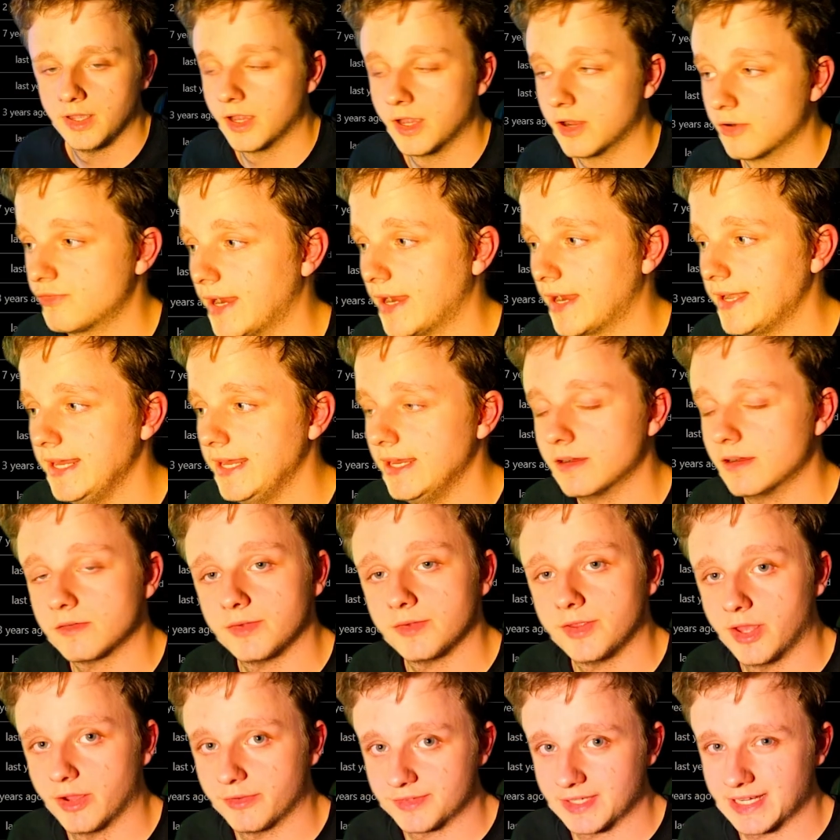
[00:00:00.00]
Right here,
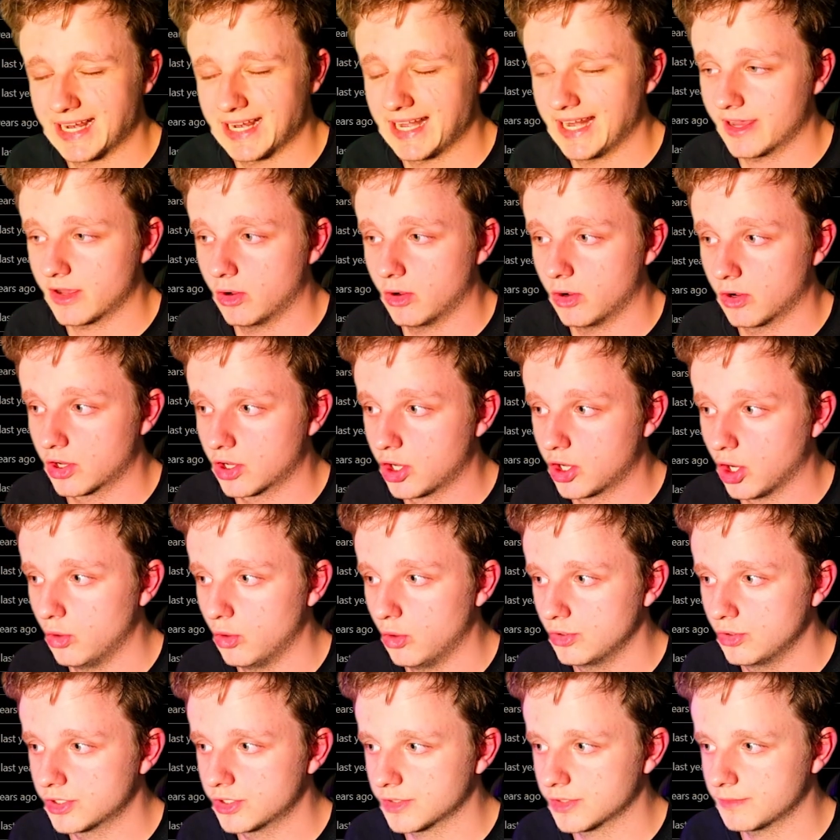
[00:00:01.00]
you have to click on
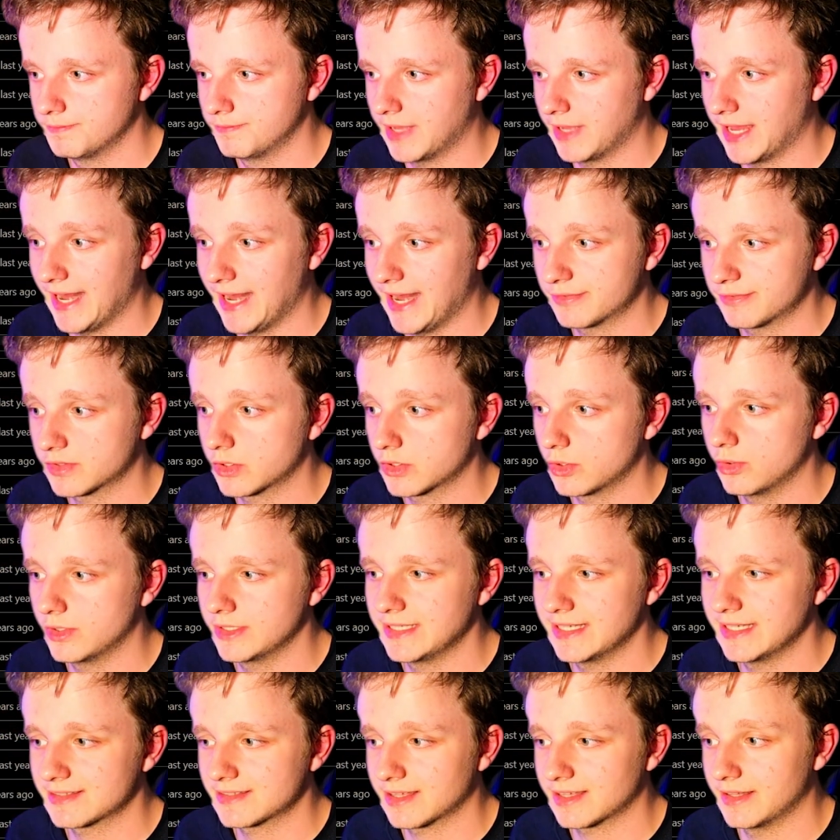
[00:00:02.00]
code and after doing
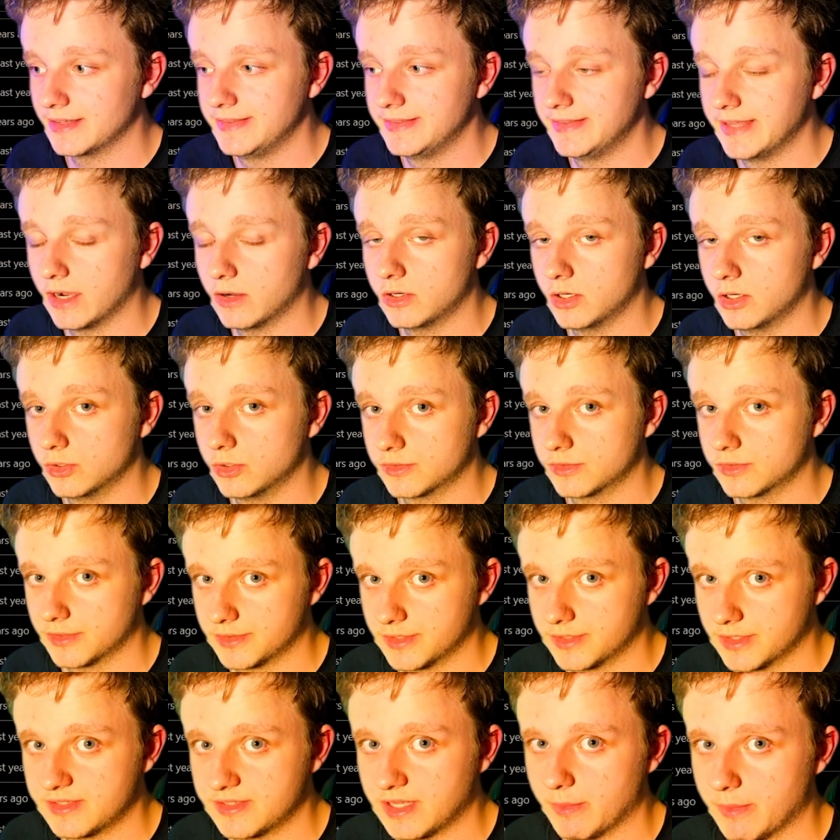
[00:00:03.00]
this, download the
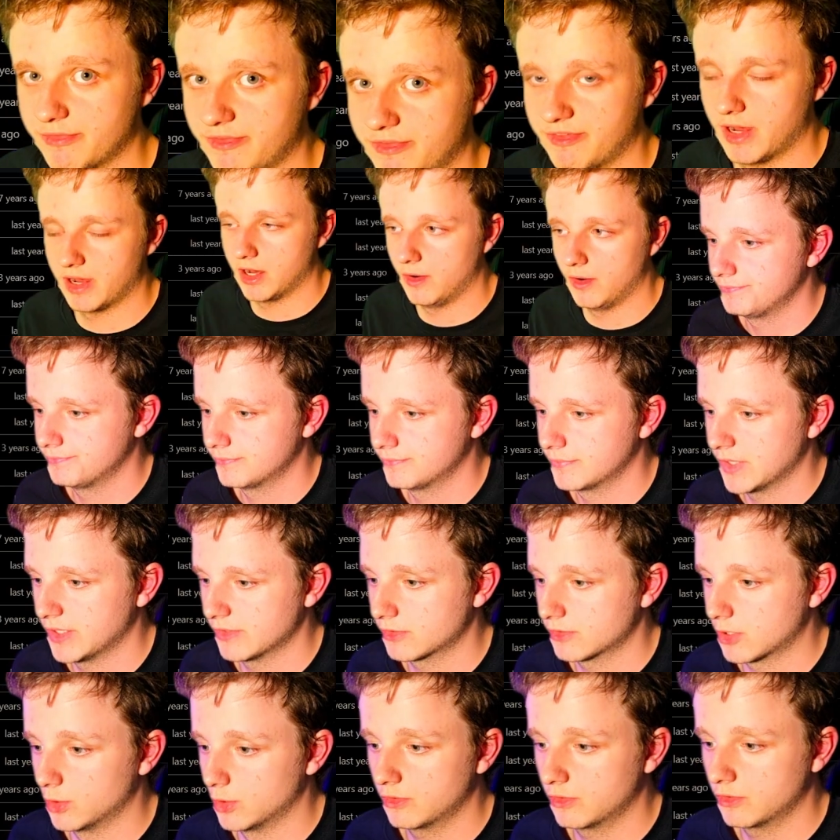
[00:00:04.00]
zip file. It's
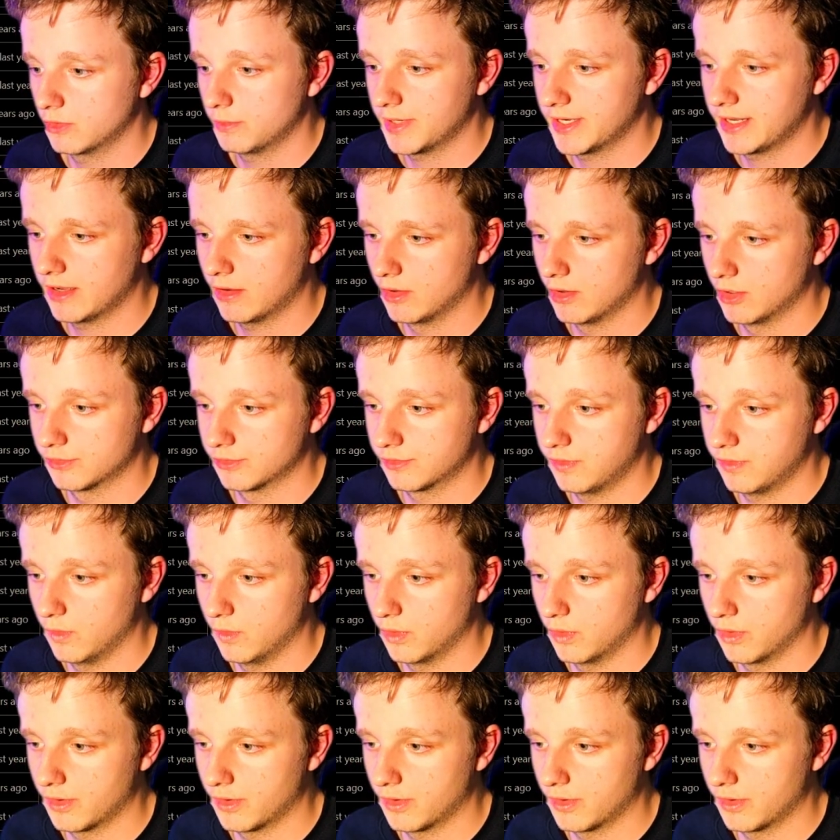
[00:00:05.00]
going to my downloads folder.